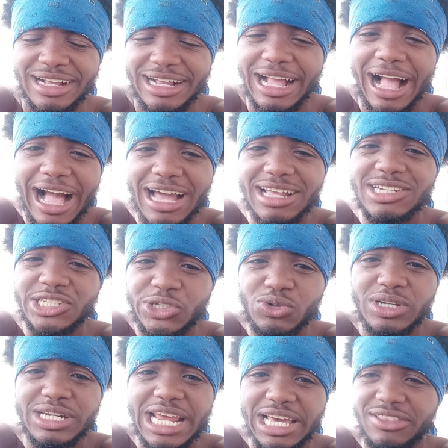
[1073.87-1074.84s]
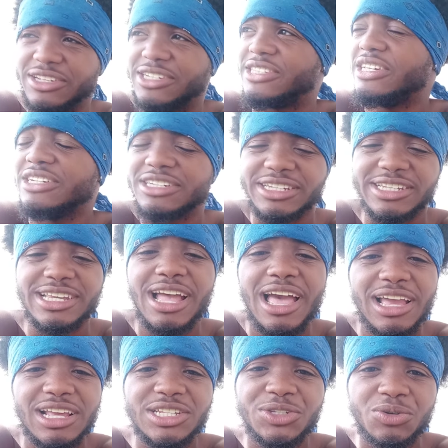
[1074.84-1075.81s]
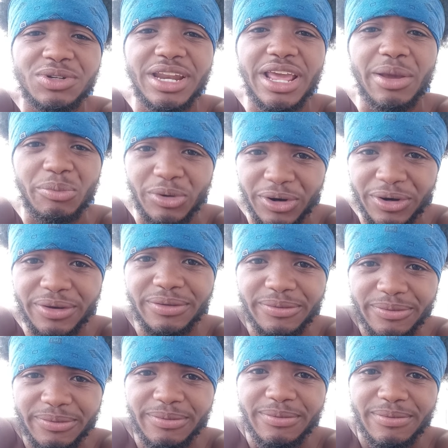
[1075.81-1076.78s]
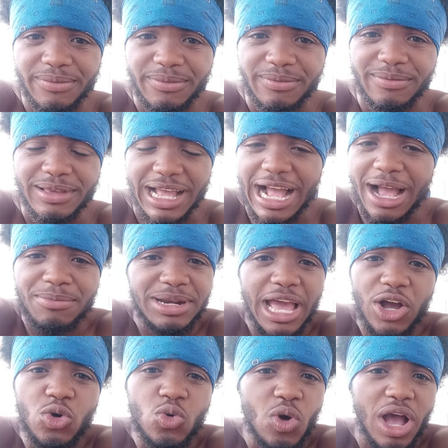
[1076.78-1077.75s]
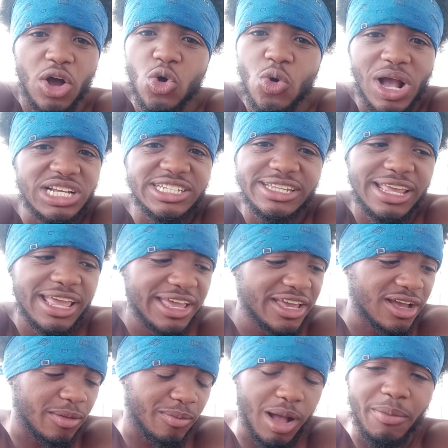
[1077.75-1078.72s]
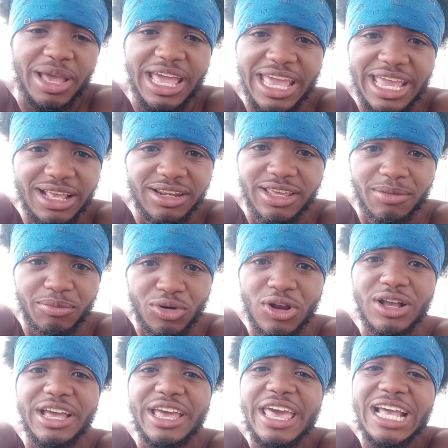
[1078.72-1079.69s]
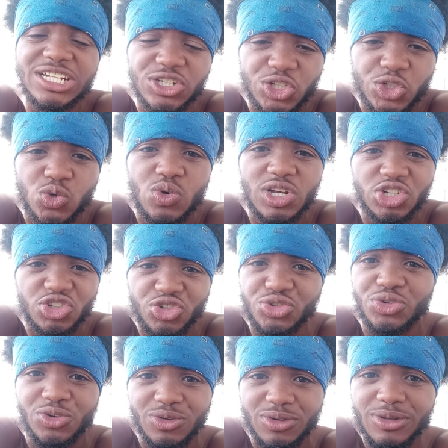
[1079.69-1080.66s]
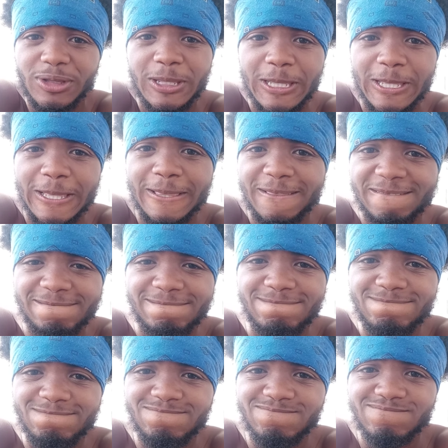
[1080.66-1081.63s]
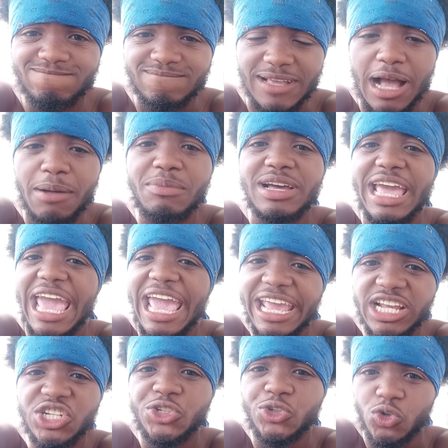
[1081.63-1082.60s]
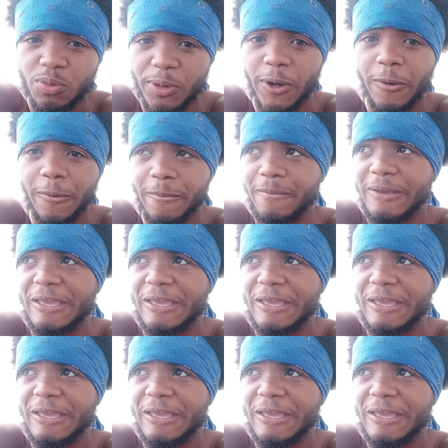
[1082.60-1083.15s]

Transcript: God is doing that. The sun in the sky is doing that, bro. I'm not who I, who I say I am. I'm an alien, bro. An extraterrestrial. I'm an angel, bro.